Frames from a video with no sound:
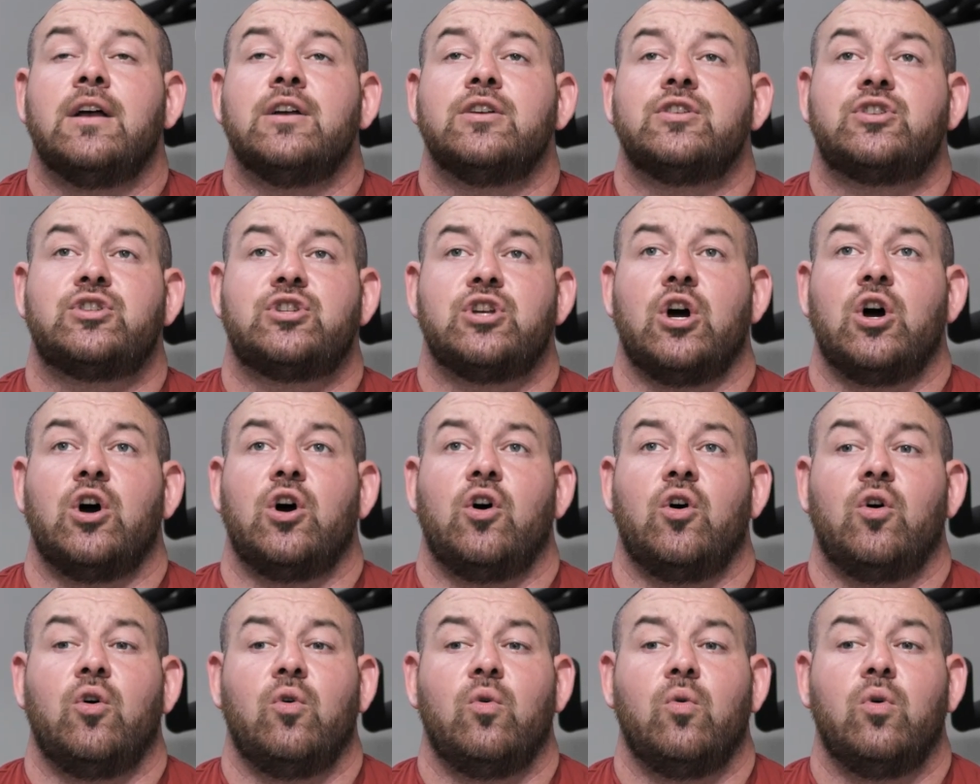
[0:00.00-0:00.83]

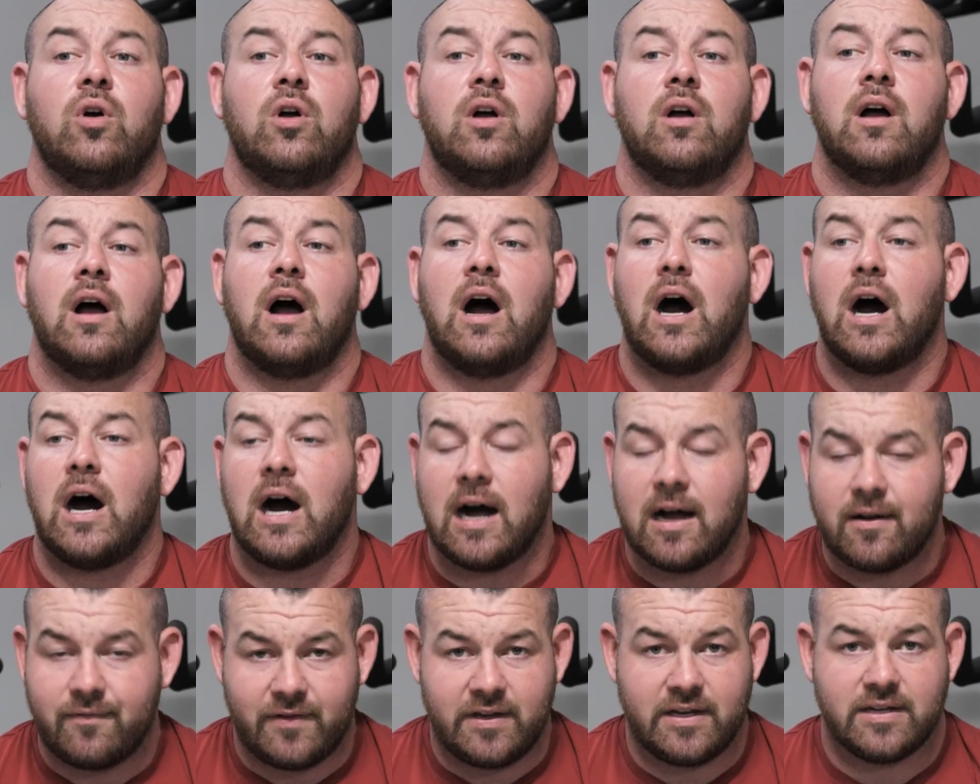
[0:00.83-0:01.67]
So
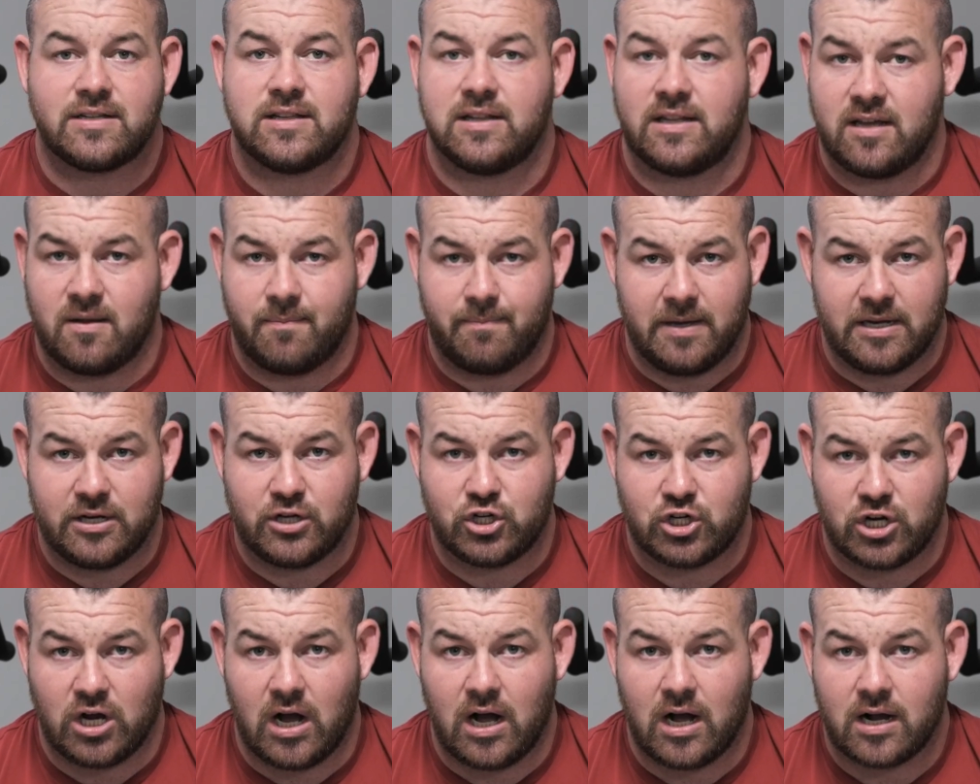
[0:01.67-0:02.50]
obviously a big
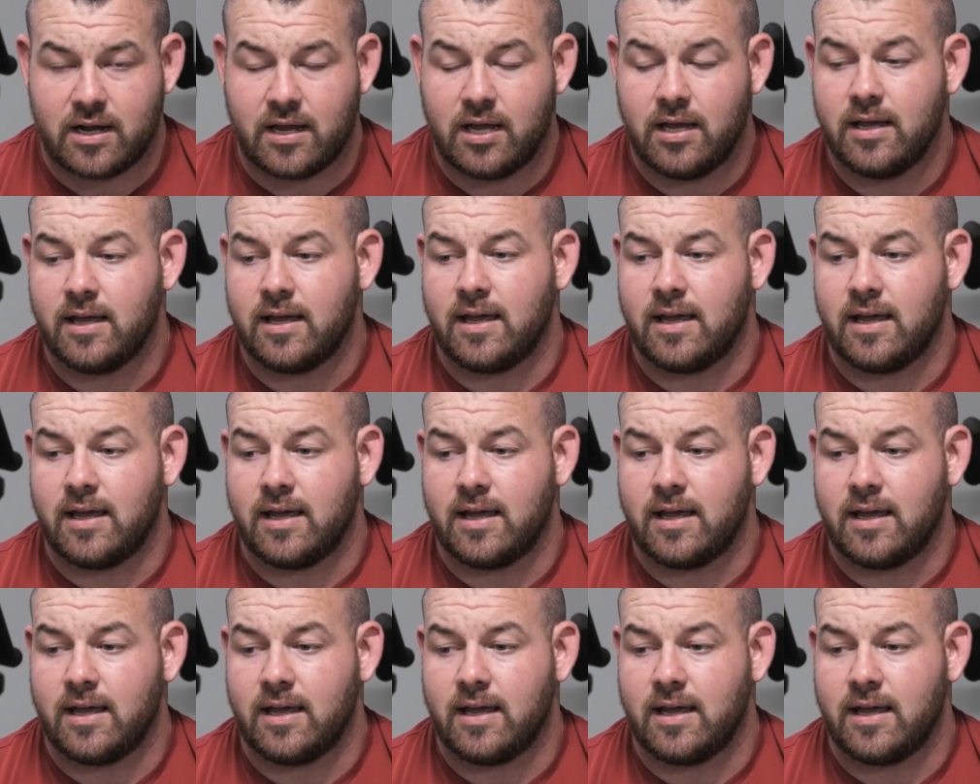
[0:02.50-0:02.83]
shock.